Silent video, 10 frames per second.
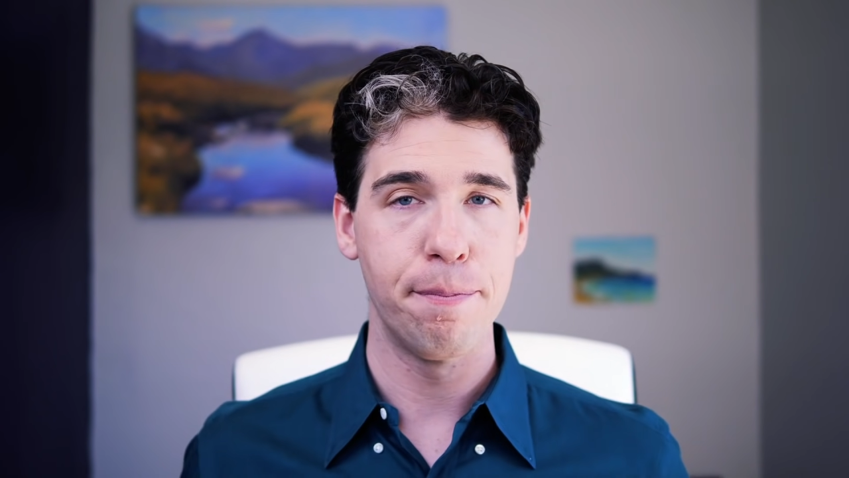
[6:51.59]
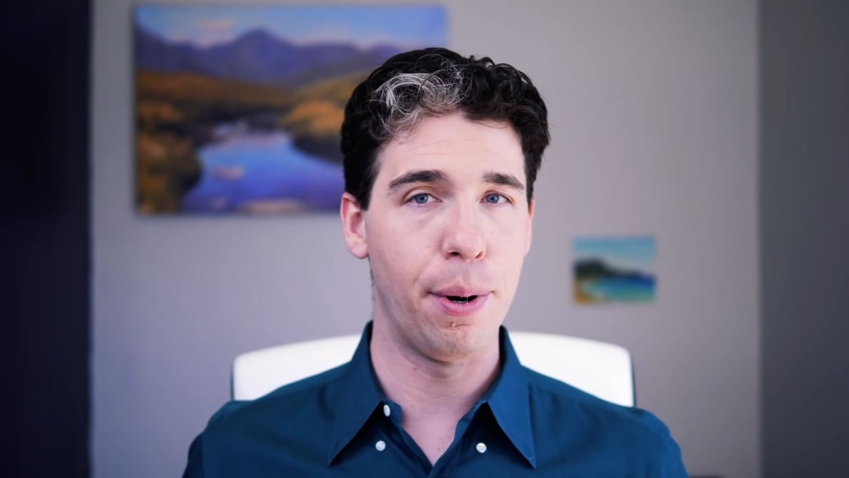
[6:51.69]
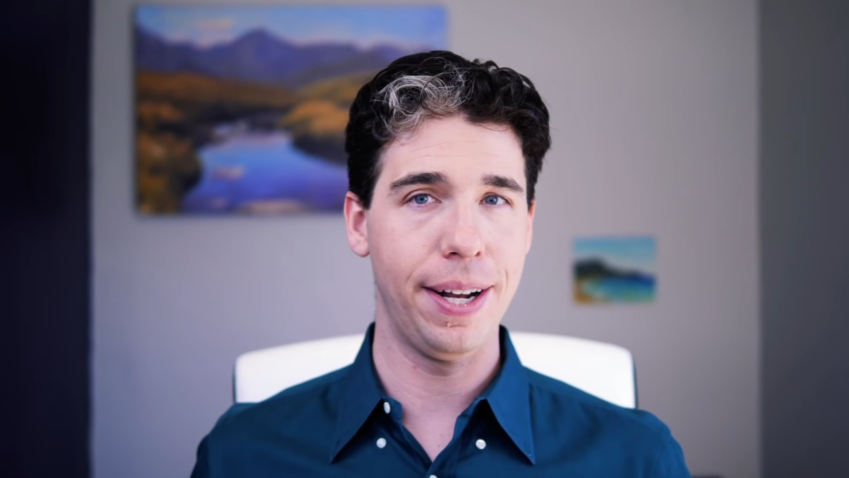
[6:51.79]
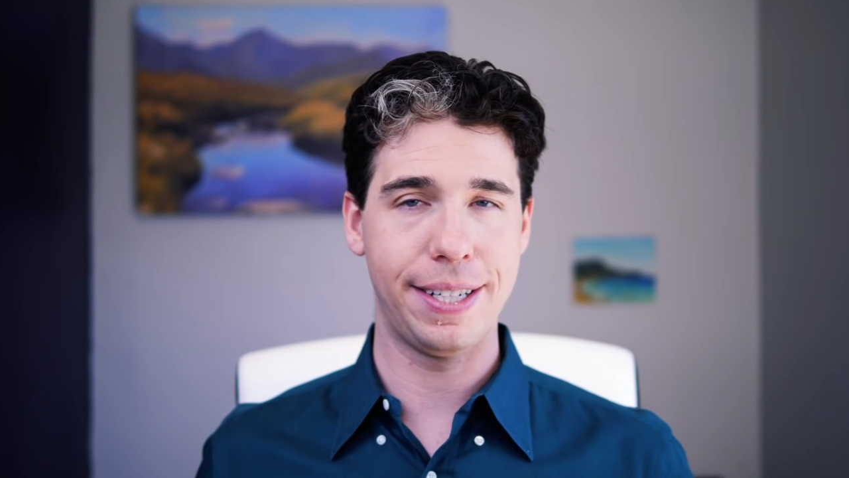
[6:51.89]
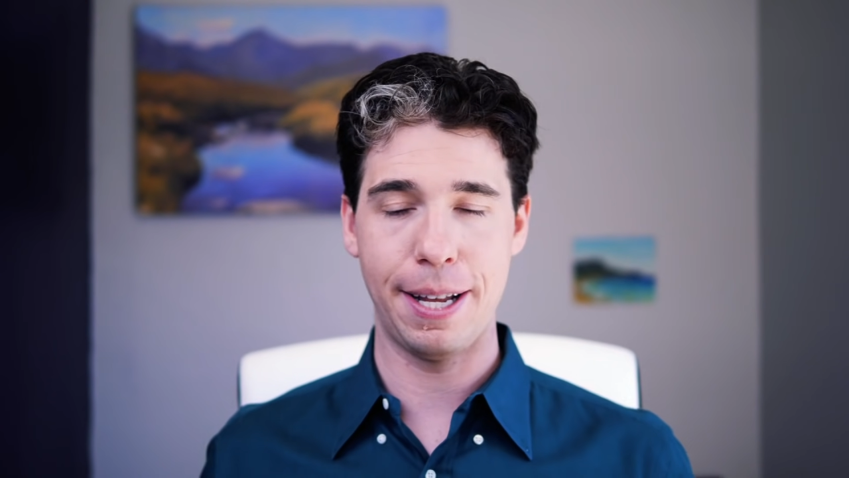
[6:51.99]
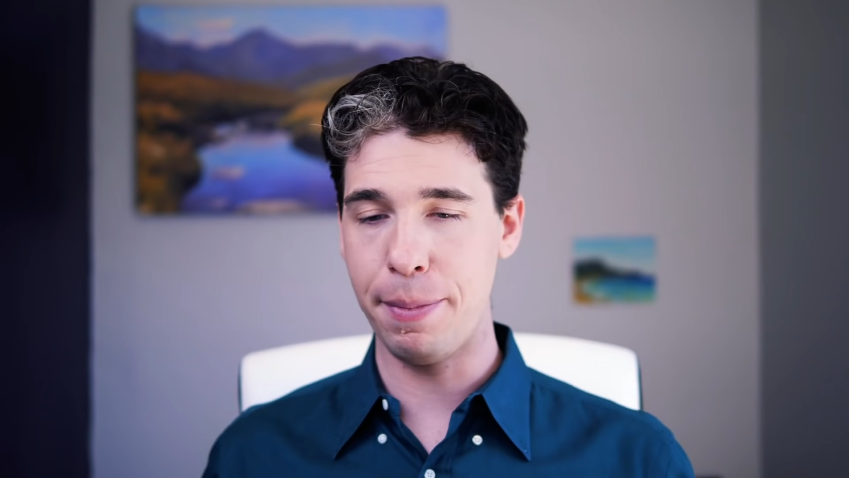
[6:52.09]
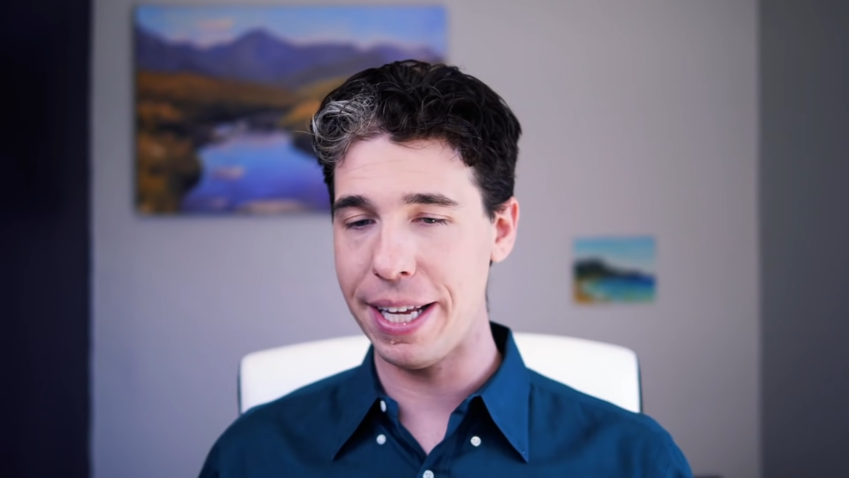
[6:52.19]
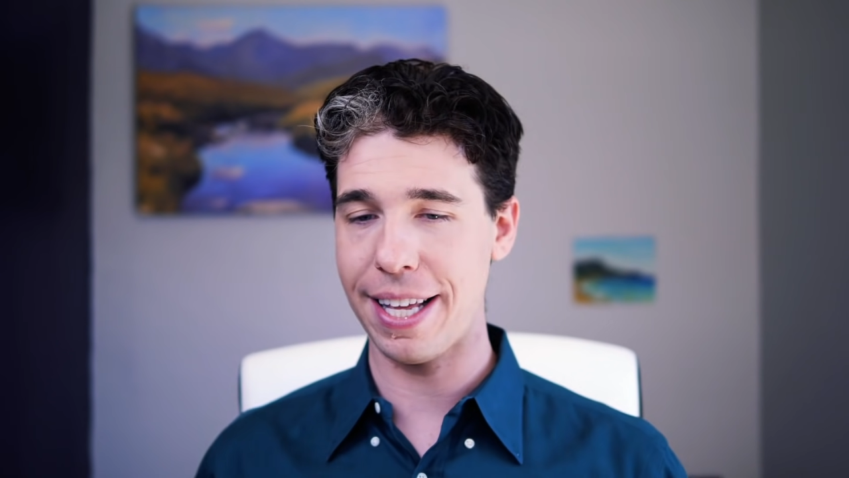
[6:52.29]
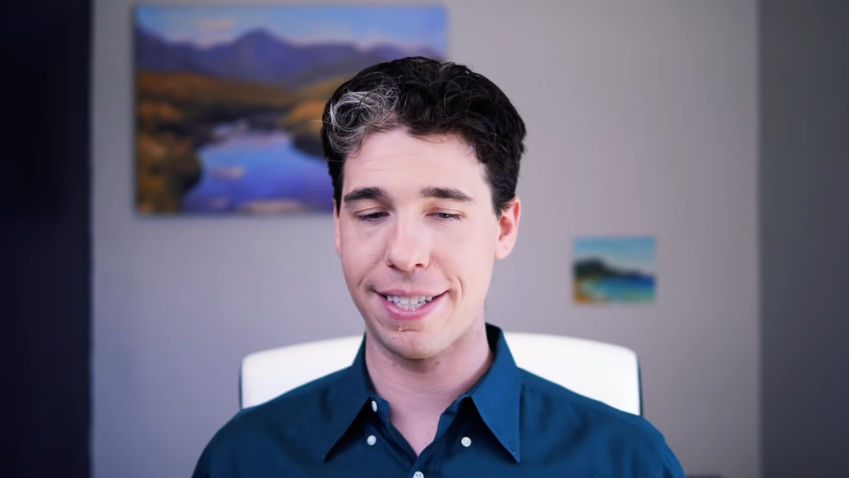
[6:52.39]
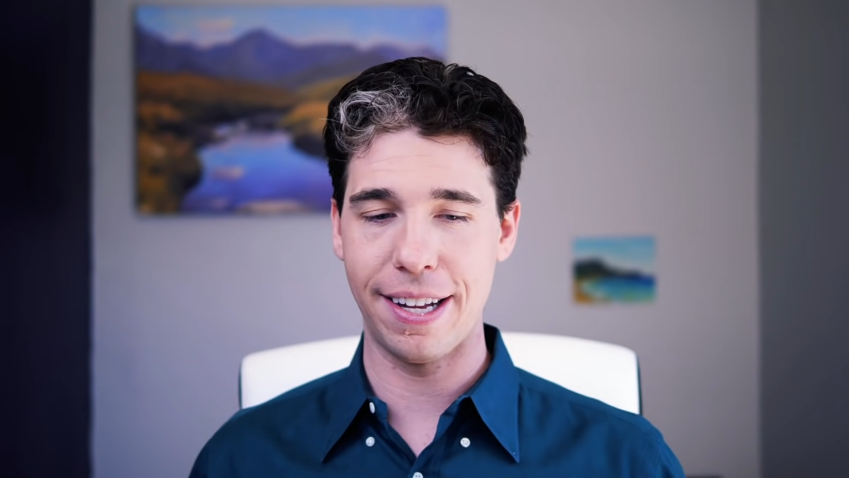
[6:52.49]
But to
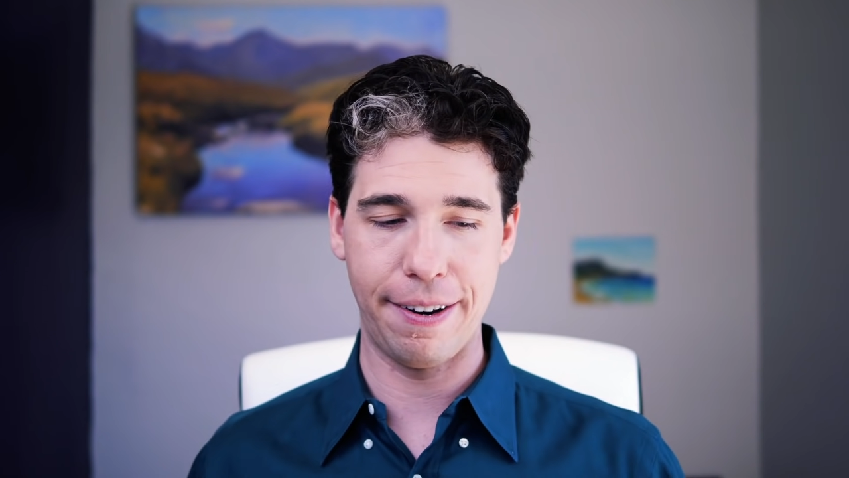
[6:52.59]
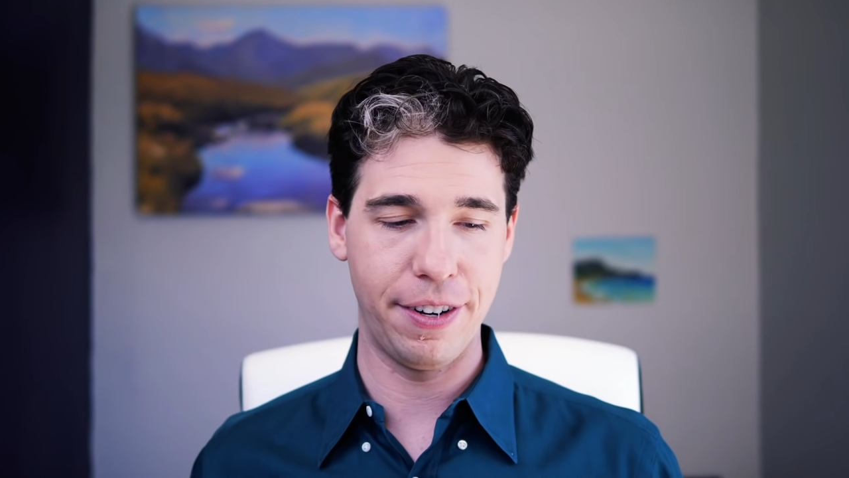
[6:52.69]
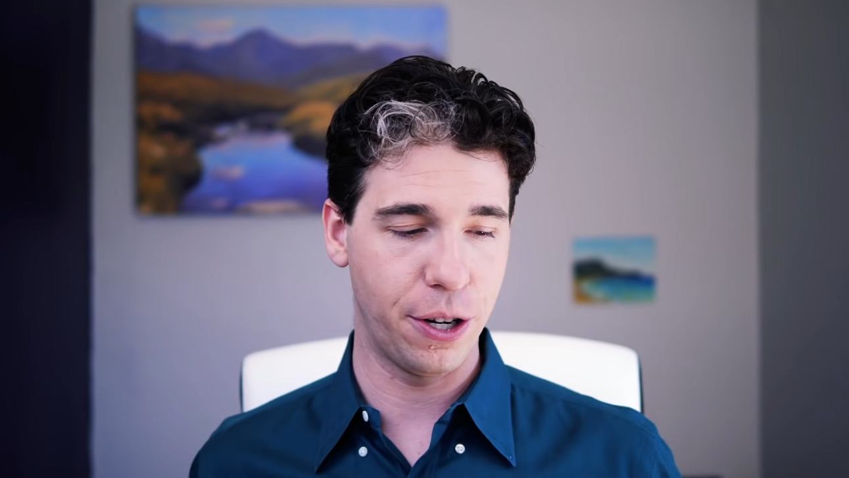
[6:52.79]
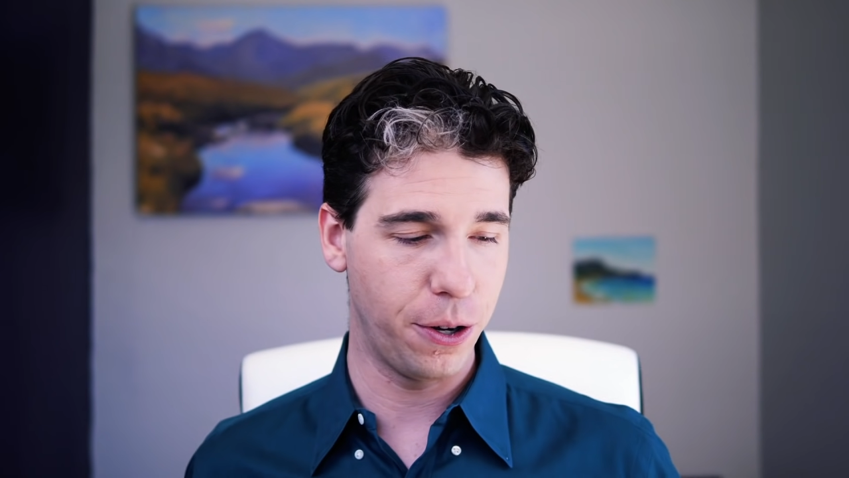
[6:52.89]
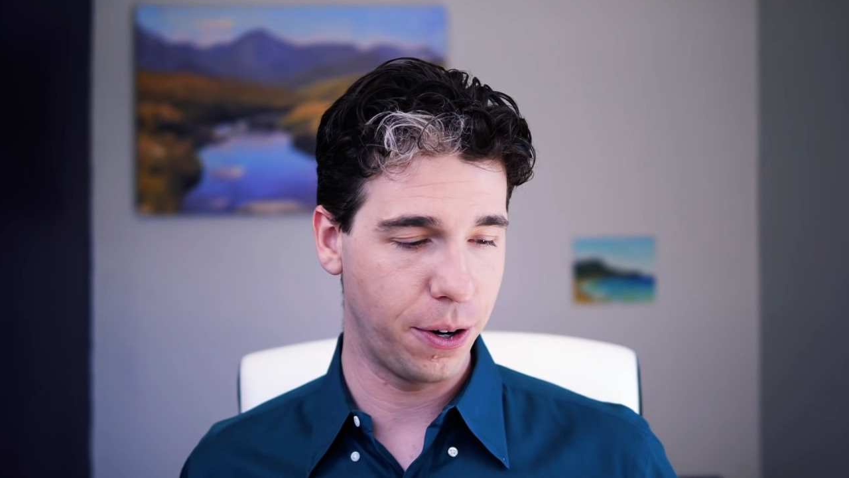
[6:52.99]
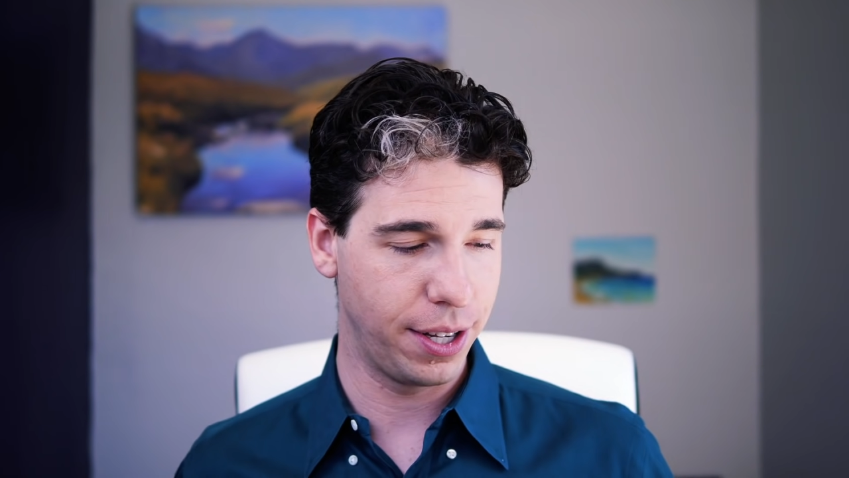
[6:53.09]
me, that's not even a goal